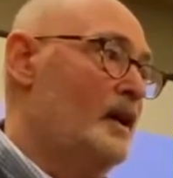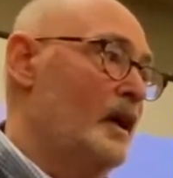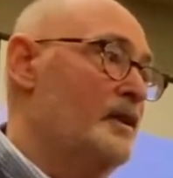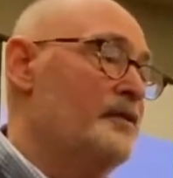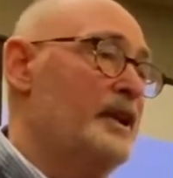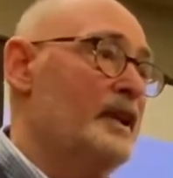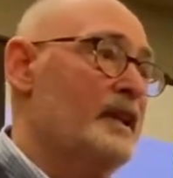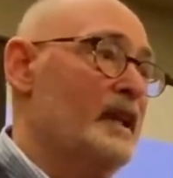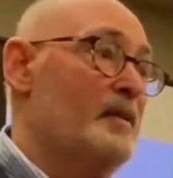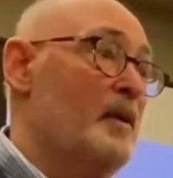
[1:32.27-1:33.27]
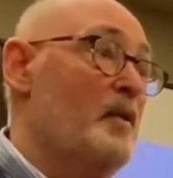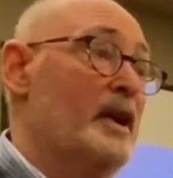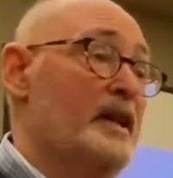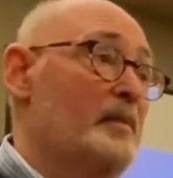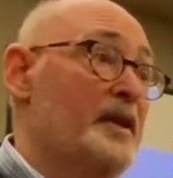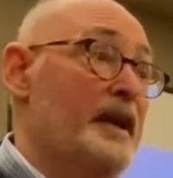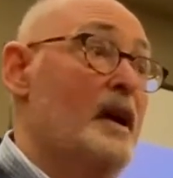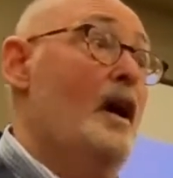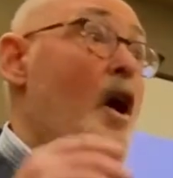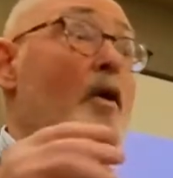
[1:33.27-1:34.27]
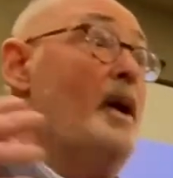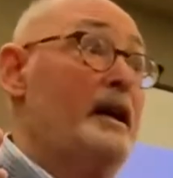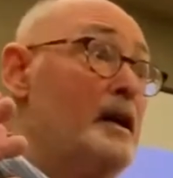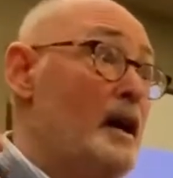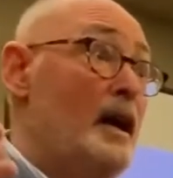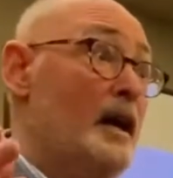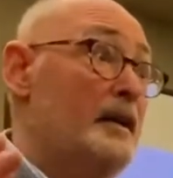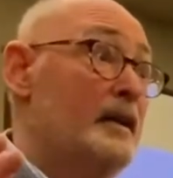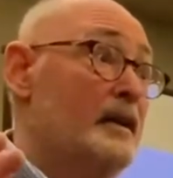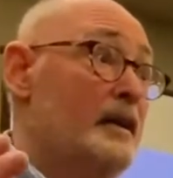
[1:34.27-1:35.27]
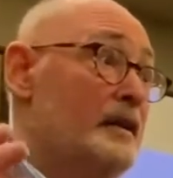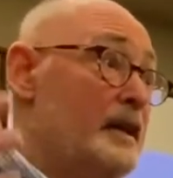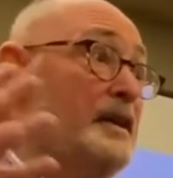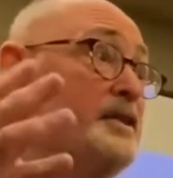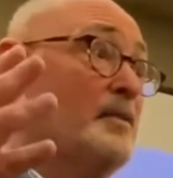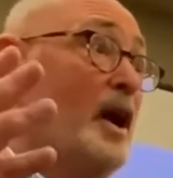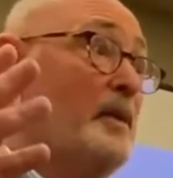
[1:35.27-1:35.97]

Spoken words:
On the feeling thing, we wanted them to think, oh my God, these are my